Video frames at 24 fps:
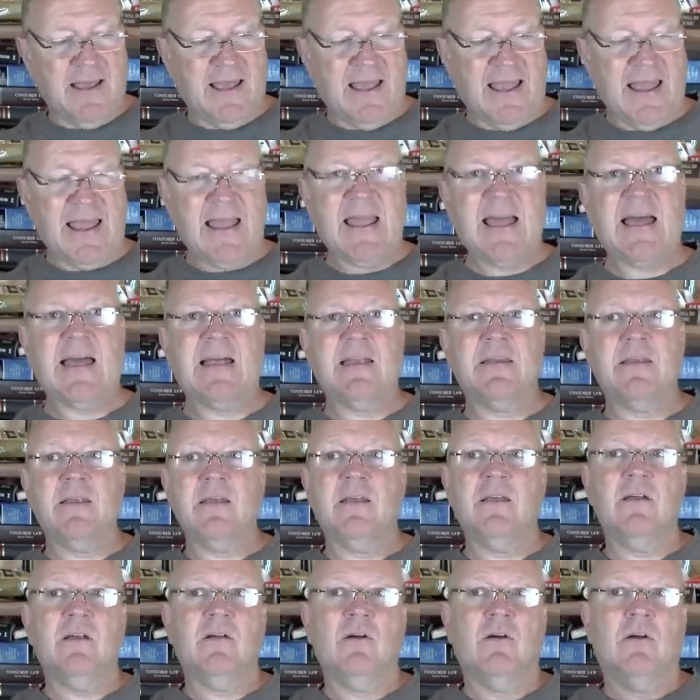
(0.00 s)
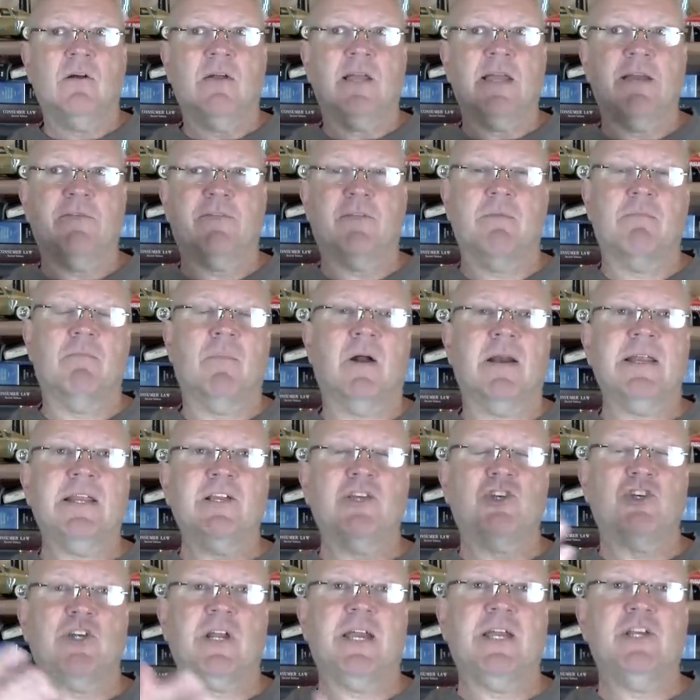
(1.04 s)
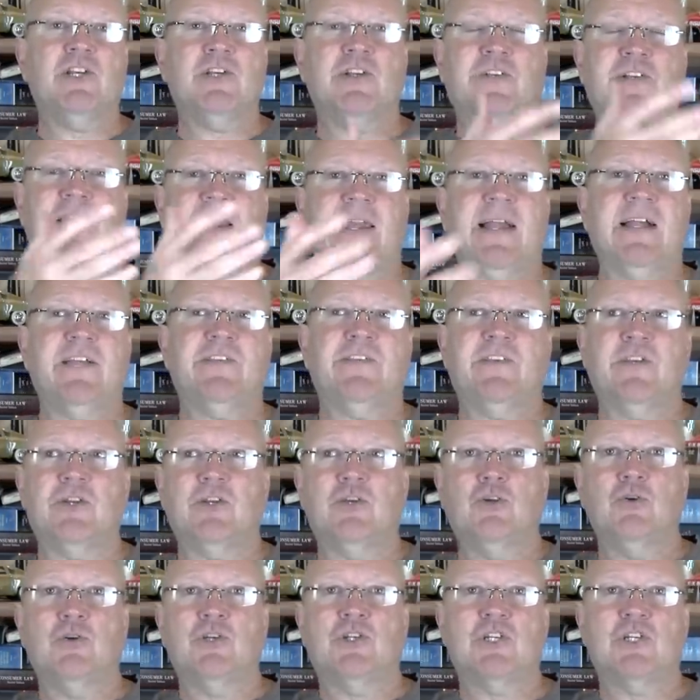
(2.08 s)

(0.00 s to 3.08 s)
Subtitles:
And if the money changes hands and you do